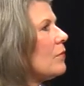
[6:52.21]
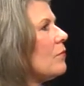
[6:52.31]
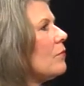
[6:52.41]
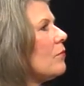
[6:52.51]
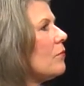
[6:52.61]

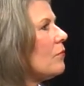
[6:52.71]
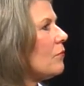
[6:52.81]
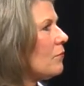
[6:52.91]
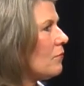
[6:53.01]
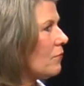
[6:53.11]

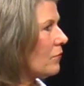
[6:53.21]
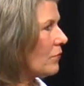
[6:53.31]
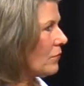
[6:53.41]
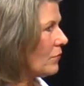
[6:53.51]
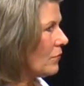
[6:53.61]

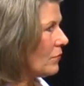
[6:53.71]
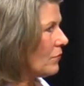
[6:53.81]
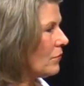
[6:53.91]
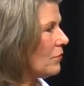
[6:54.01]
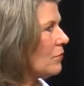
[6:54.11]

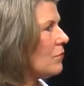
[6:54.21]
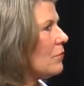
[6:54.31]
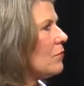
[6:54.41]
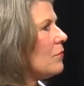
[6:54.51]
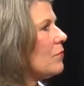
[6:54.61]

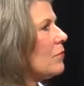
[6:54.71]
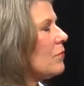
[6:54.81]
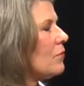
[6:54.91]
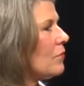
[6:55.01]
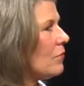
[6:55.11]

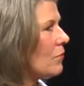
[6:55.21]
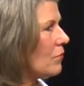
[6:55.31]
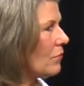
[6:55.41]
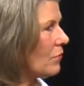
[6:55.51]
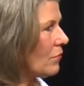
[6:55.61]

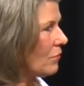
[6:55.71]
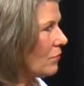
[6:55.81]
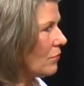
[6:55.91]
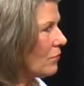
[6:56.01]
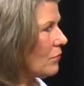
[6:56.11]

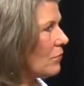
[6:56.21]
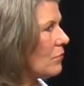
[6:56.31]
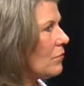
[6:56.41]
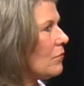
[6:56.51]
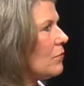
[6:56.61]

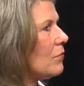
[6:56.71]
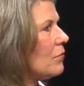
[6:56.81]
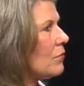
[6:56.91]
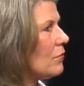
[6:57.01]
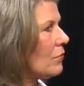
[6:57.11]

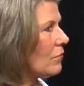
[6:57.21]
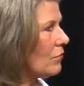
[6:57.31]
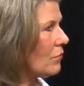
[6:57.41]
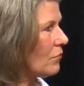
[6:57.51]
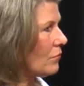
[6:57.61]

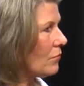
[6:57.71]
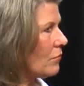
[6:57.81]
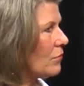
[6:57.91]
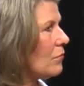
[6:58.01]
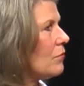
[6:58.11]

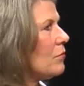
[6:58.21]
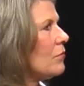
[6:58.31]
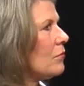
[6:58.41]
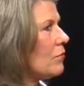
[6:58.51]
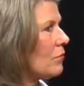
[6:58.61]

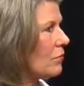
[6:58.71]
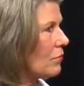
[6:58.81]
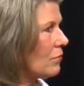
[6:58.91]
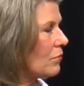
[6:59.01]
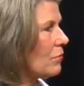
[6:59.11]

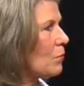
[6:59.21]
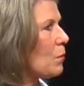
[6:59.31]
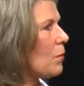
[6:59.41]
[no speech]